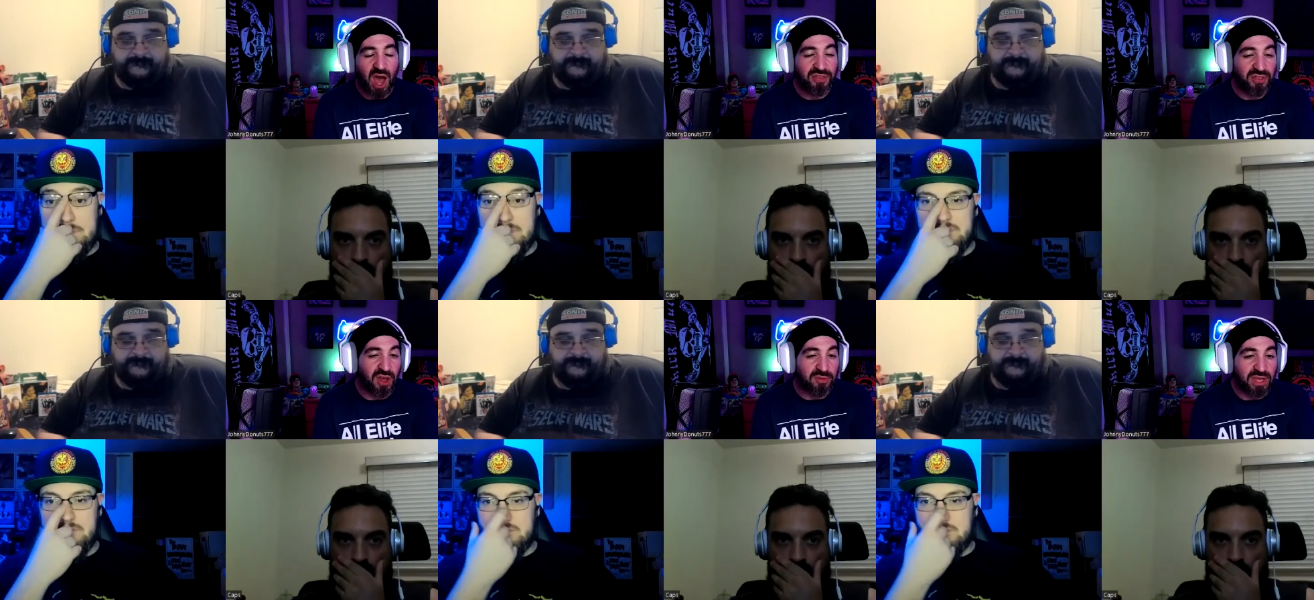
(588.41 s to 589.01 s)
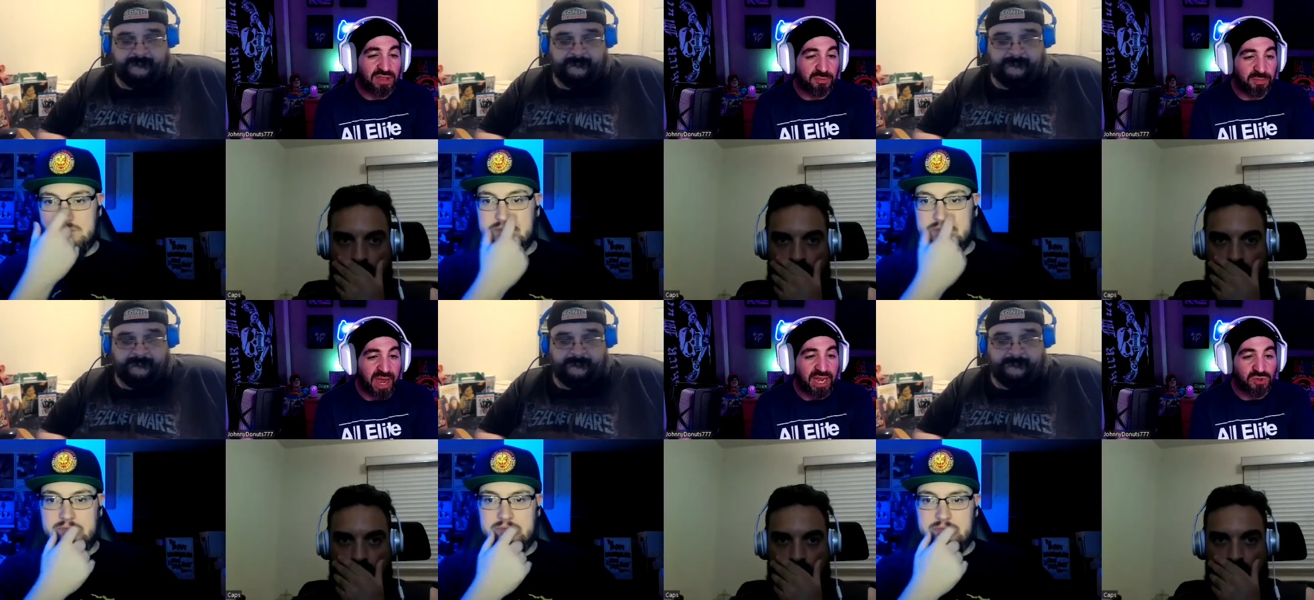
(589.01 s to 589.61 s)
Speaker 1: I thought
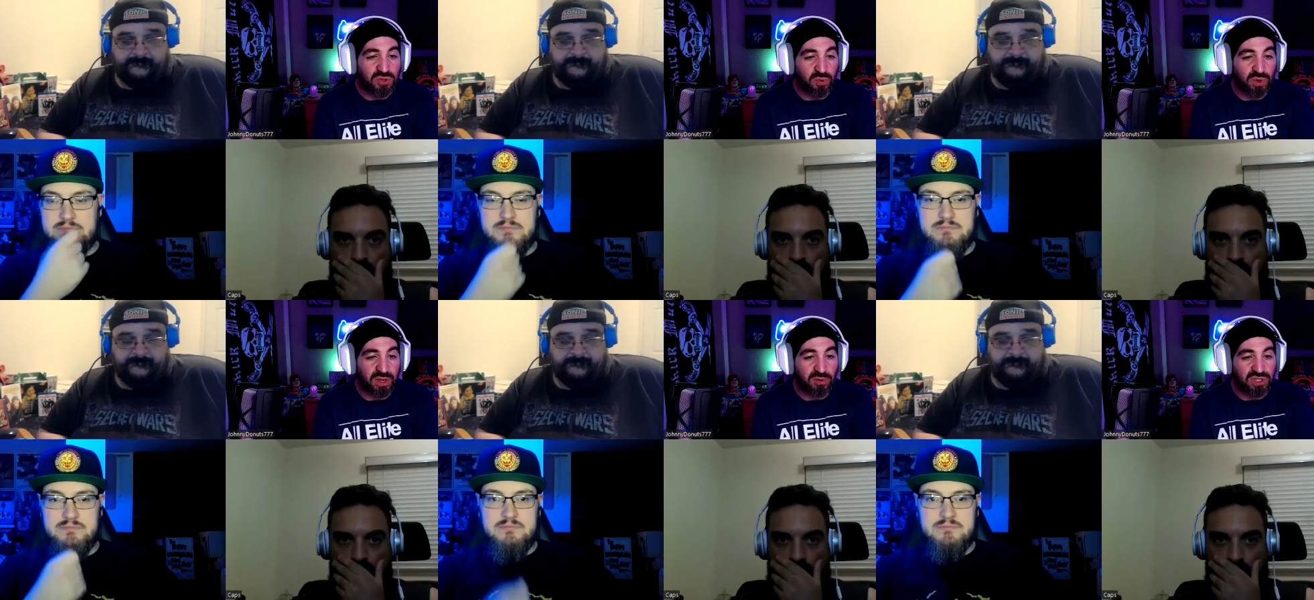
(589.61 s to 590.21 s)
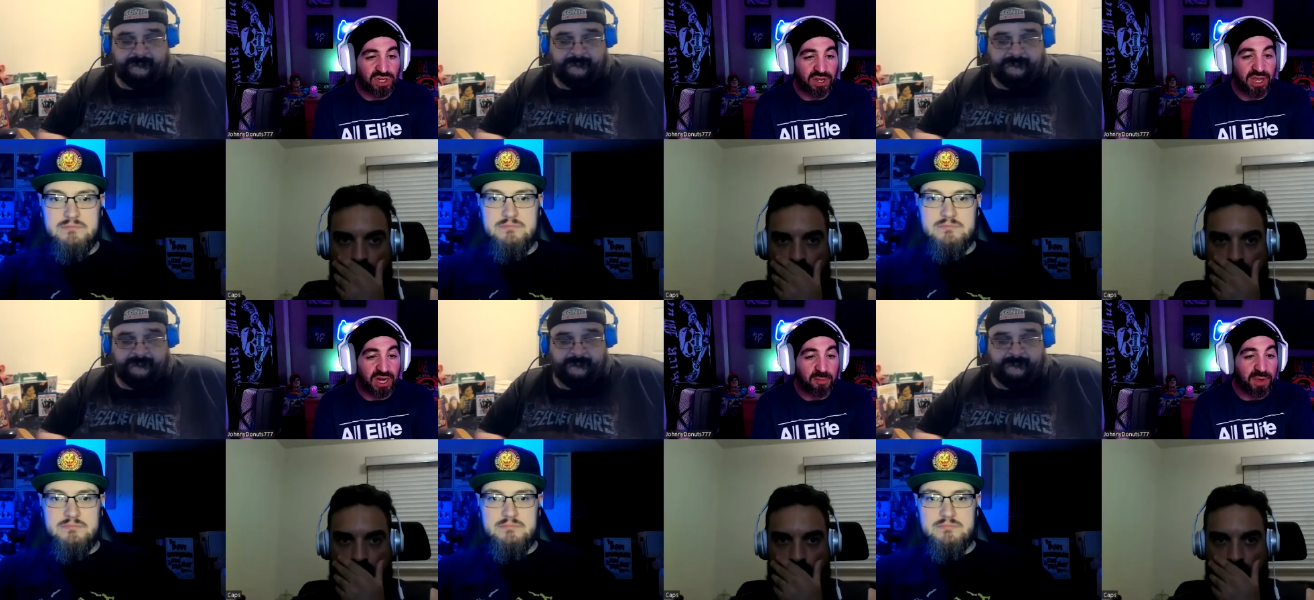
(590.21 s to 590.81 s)
Ethan Page was the one that was going
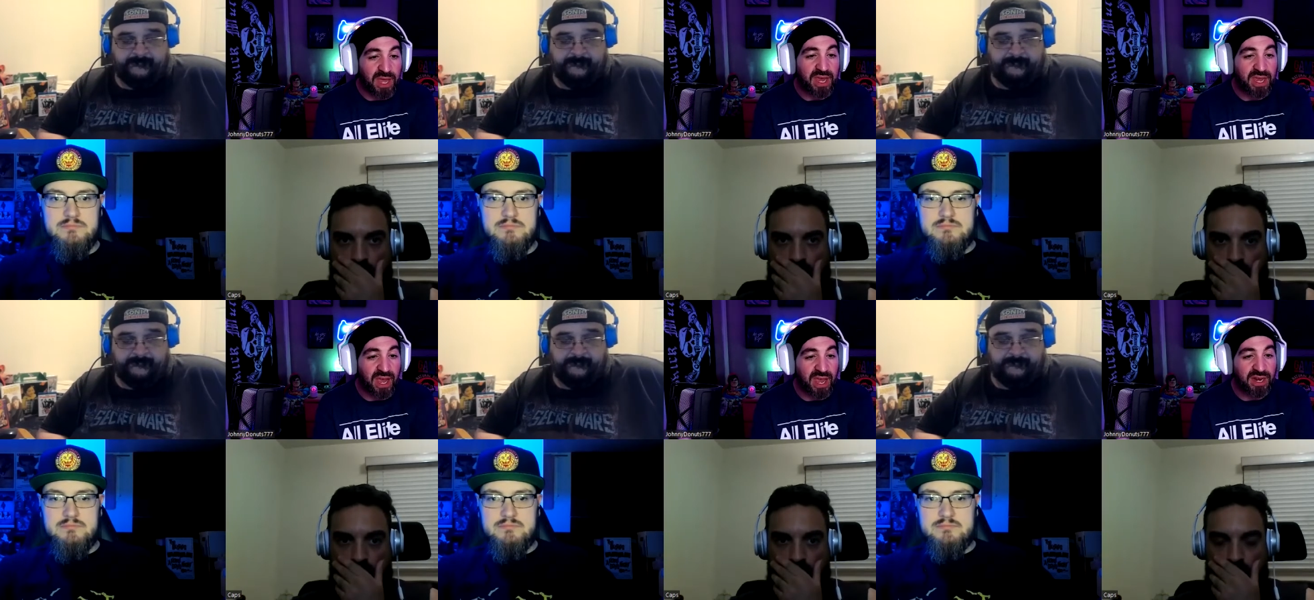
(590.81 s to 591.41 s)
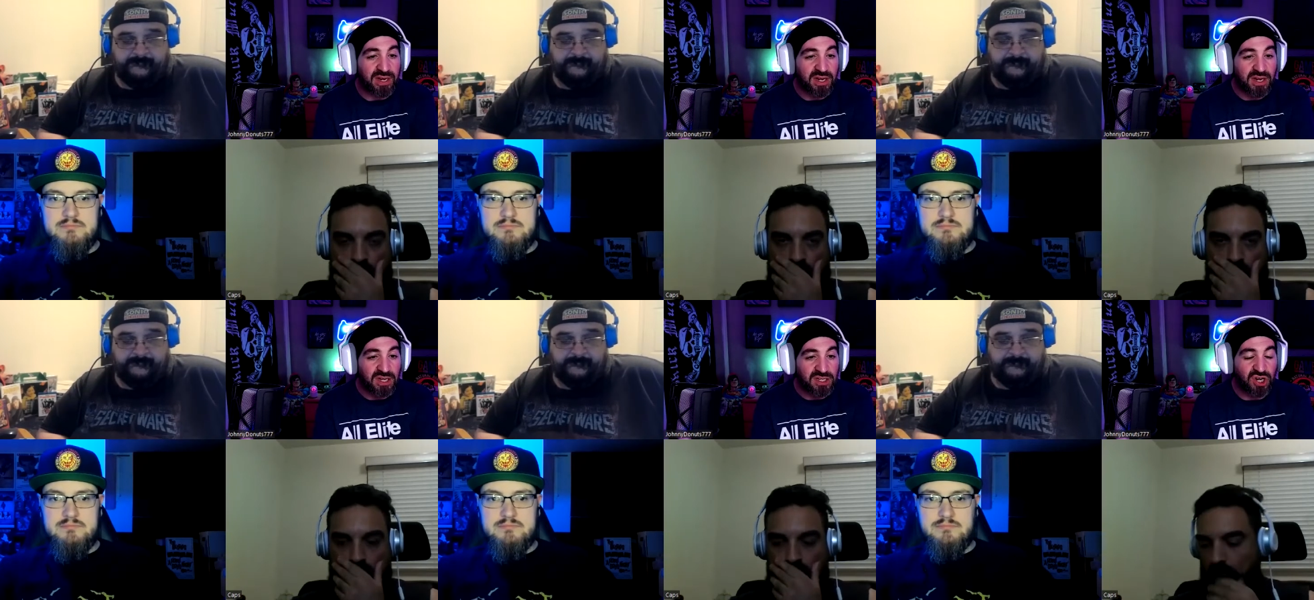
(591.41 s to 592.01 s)
to hit it big, and
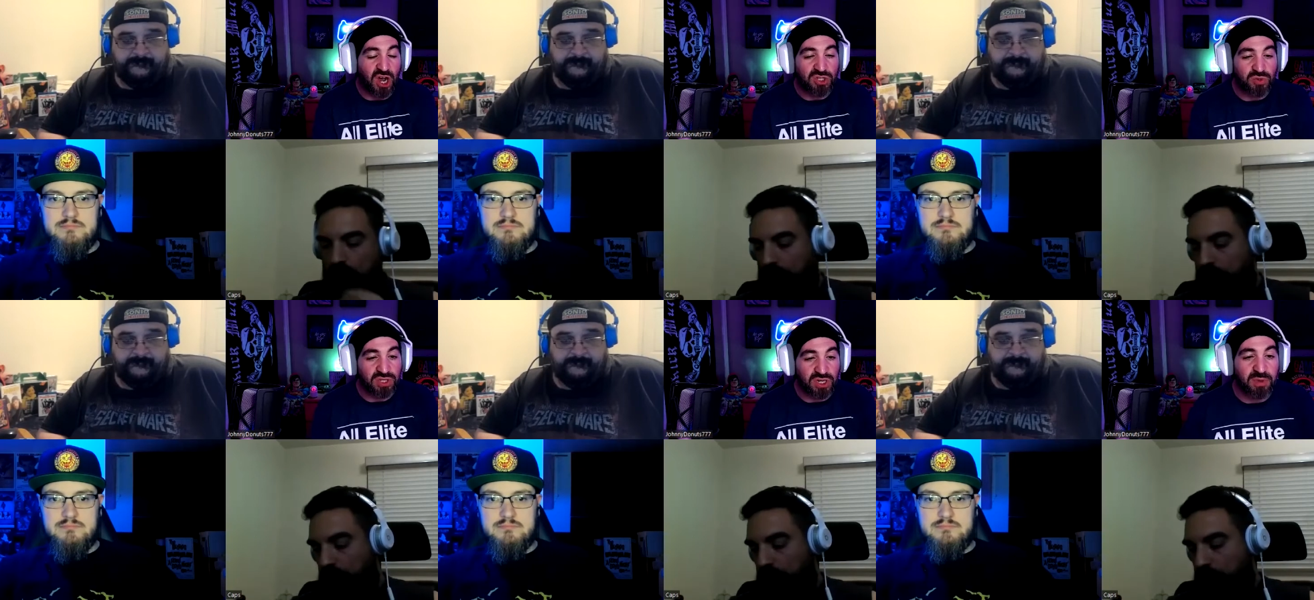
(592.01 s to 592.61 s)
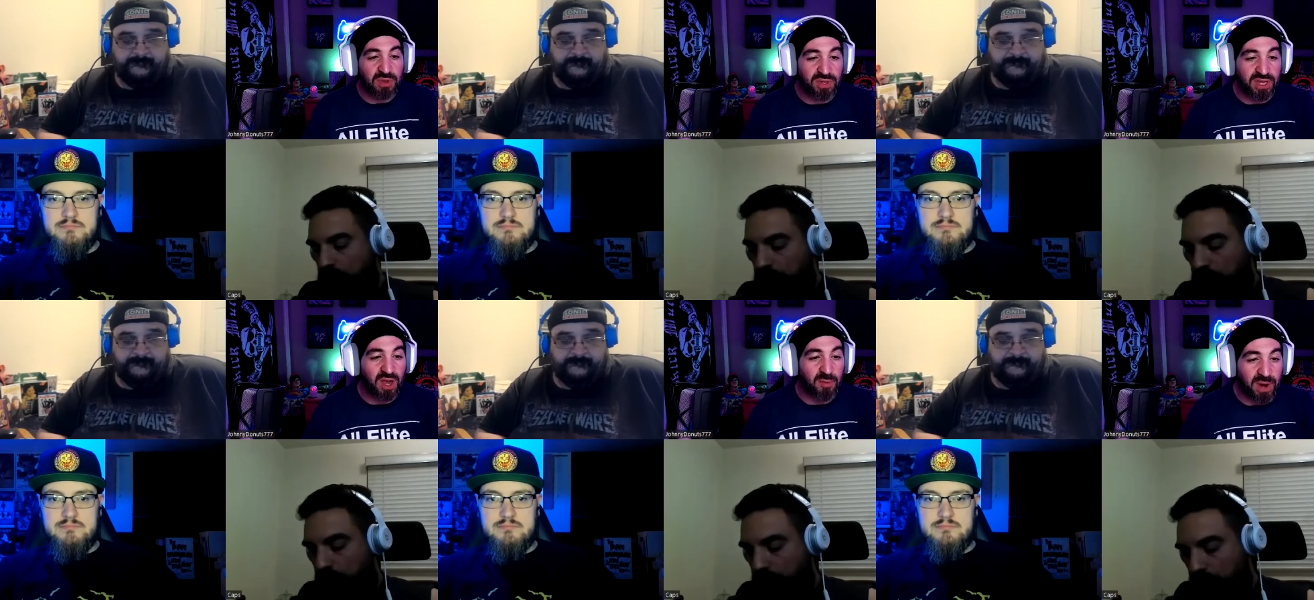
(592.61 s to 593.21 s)
Josh was going to be the
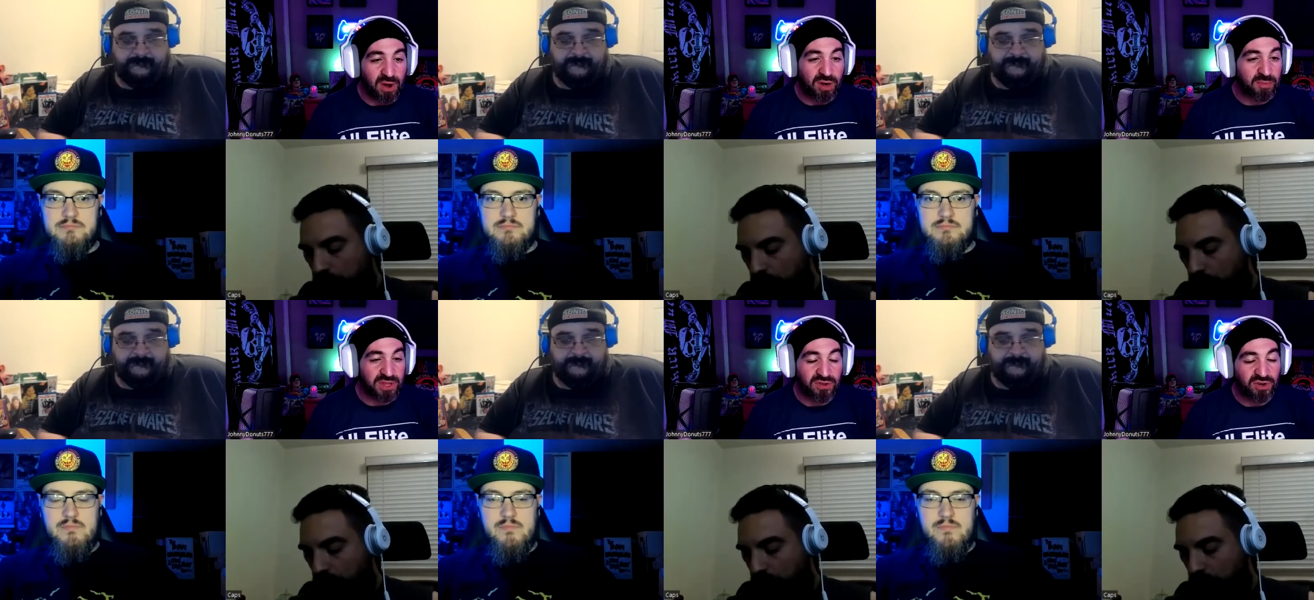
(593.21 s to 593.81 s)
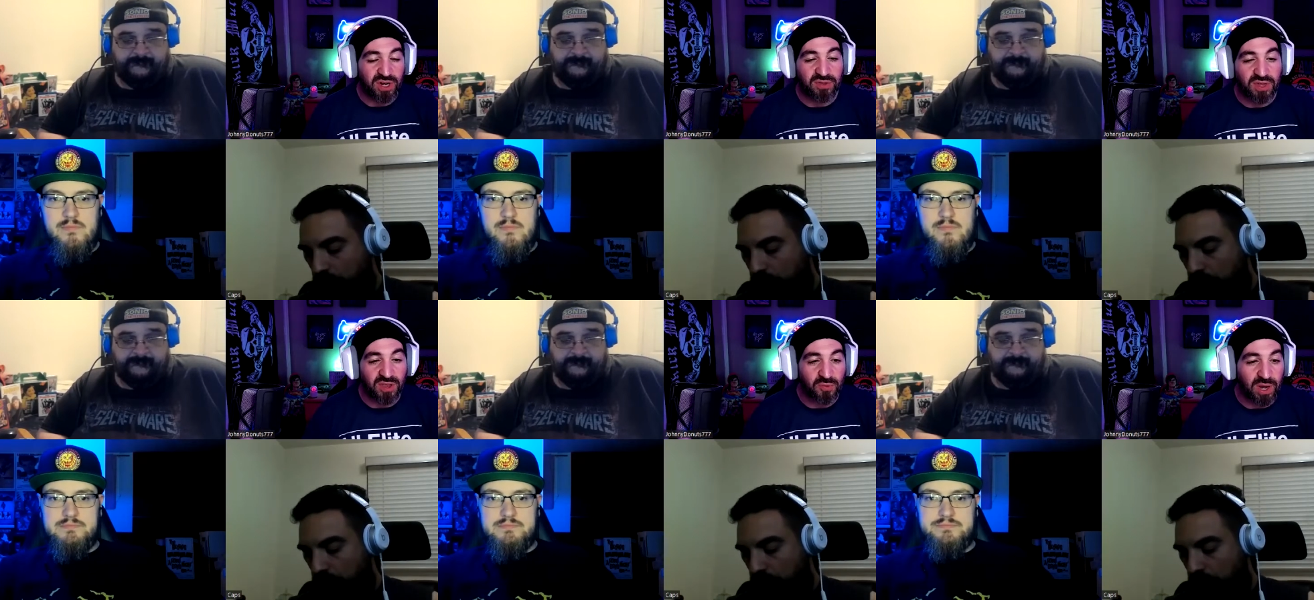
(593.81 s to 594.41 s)
one that got buried, but it turned out the other